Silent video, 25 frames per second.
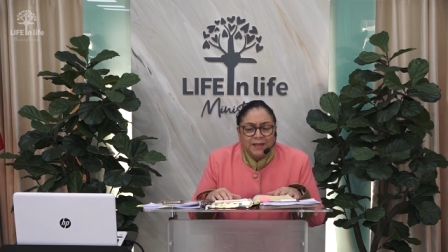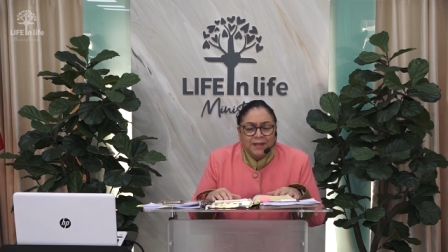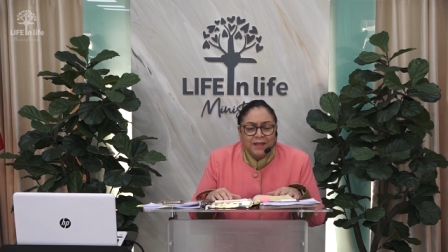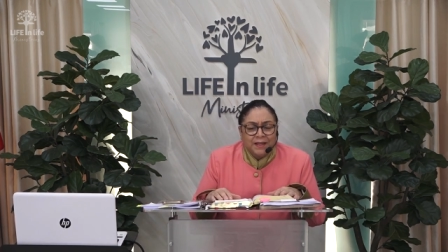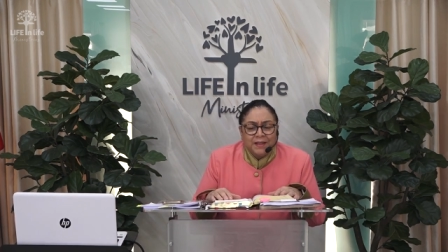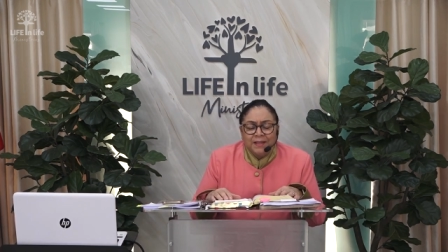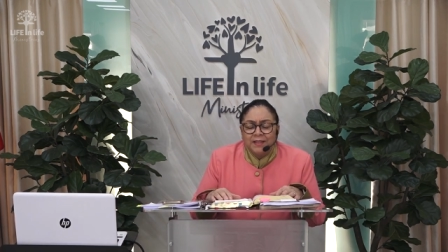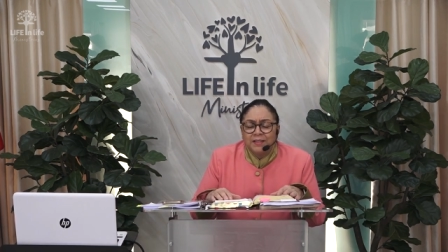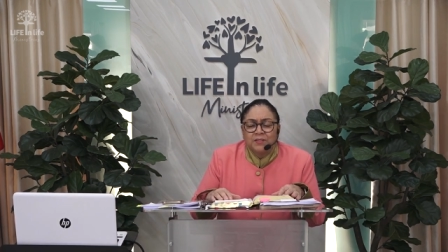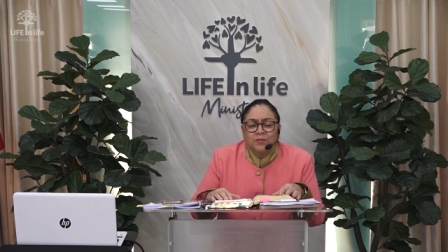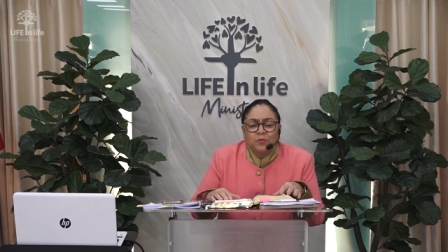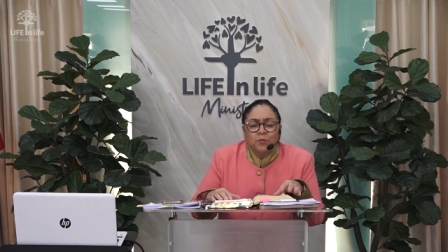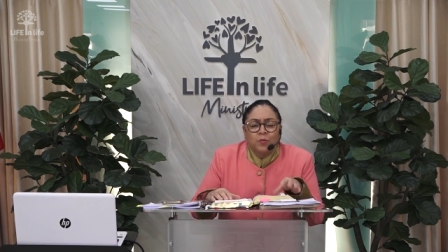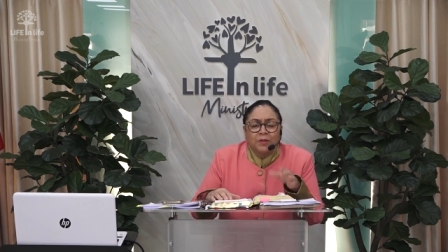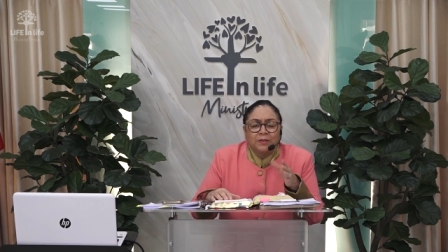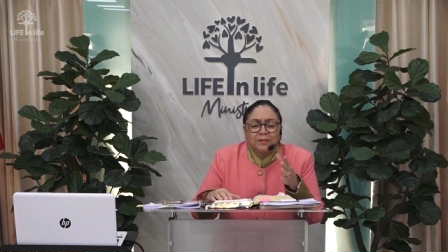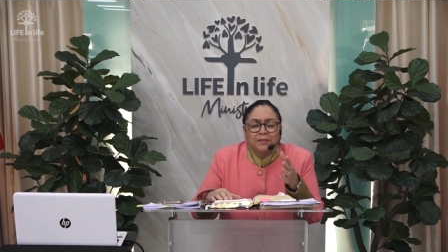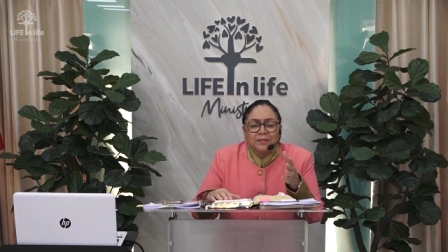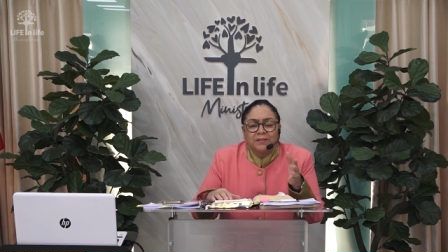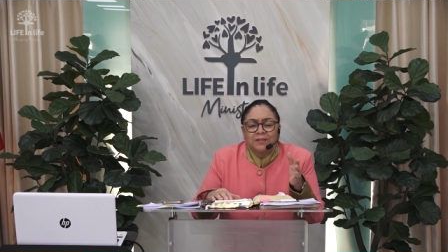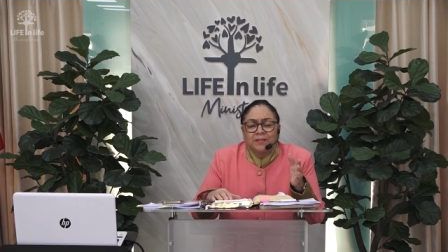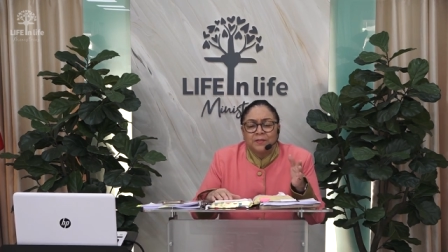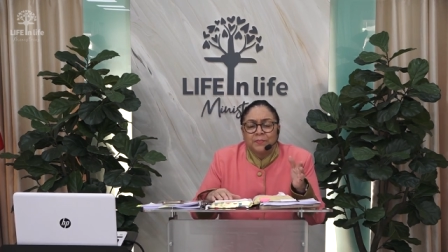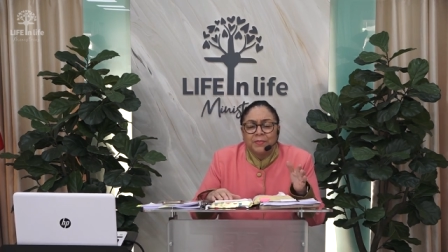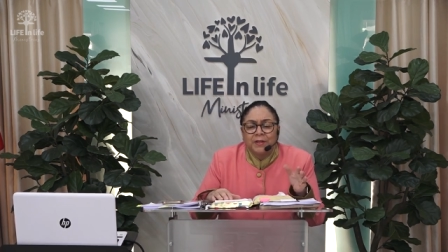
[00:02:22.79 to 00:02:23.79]
He doesn't want
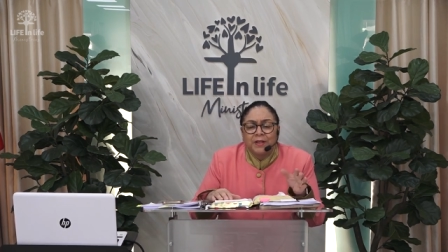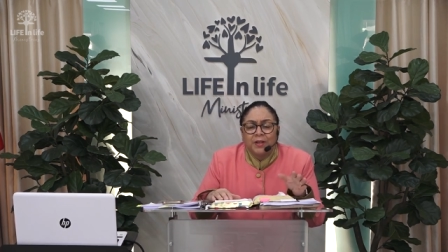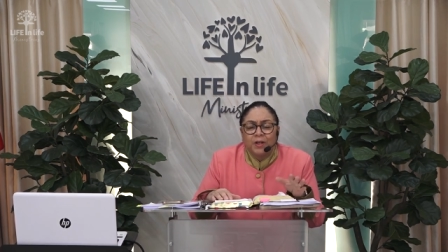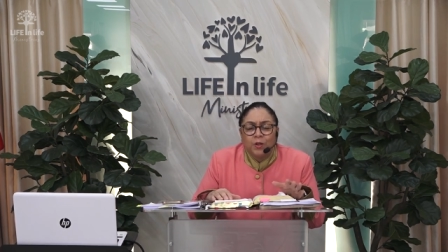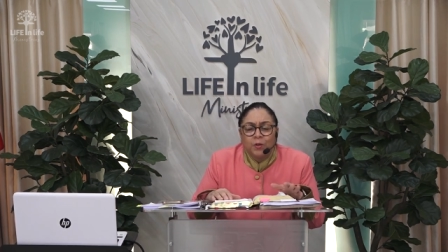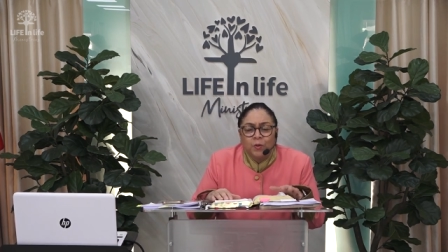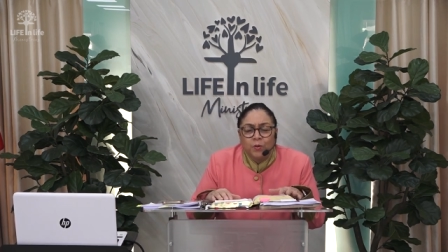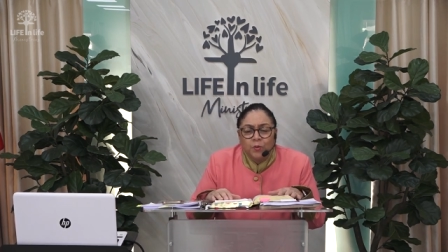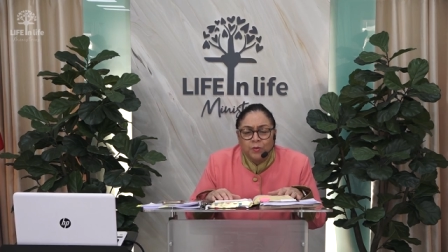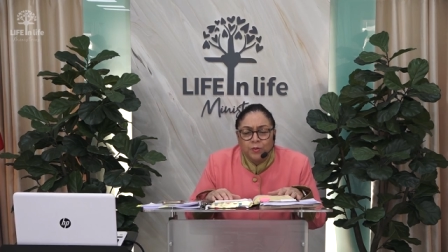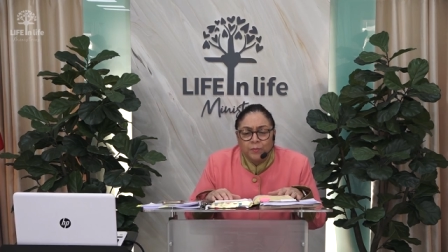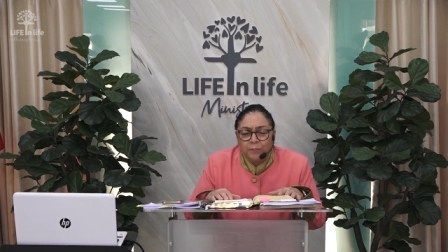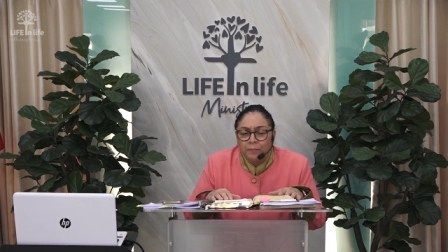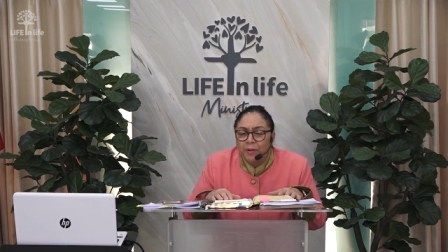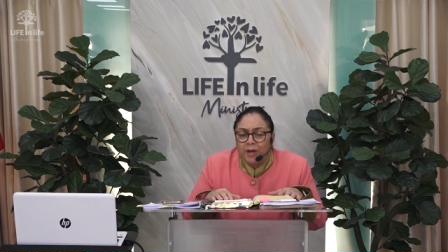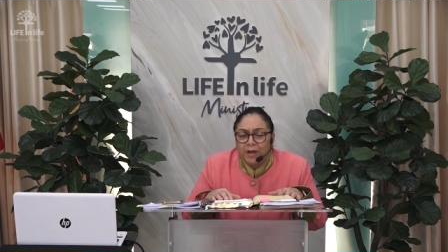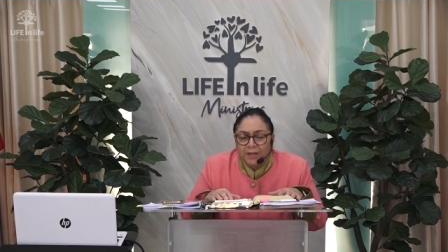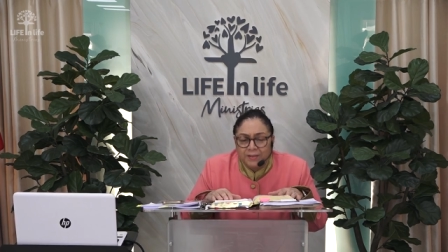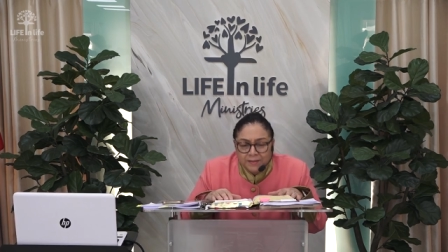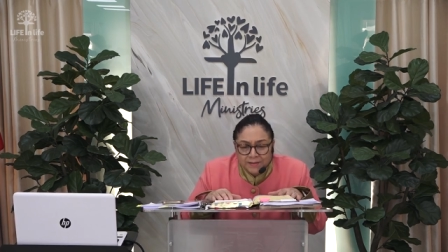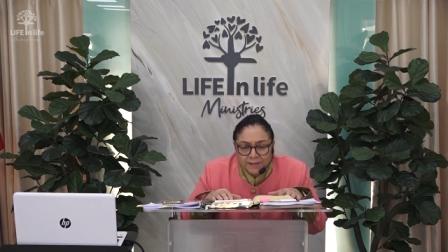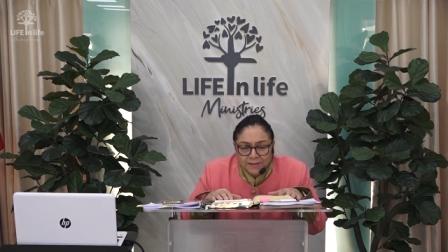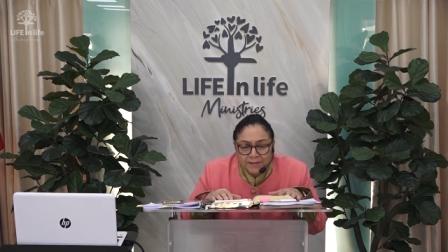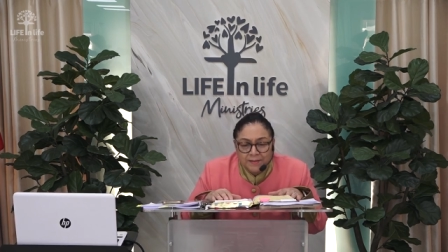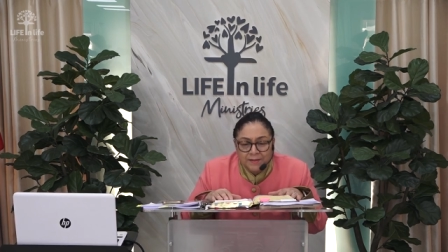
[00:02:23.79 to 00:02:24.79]
us to be alone,
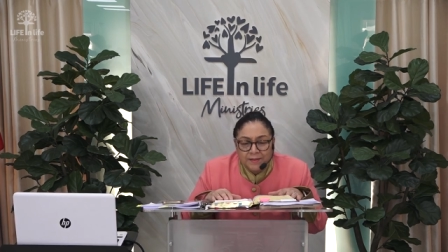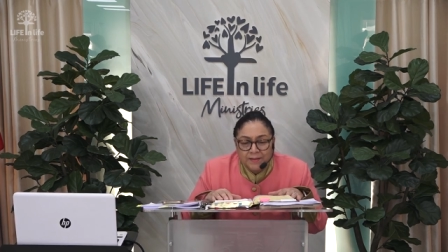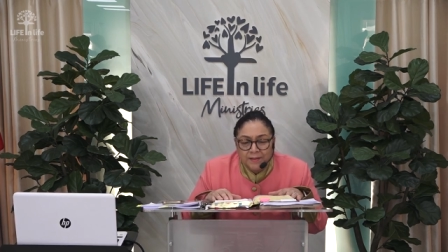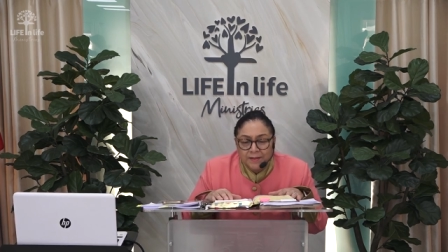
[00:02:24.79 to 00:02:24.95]
but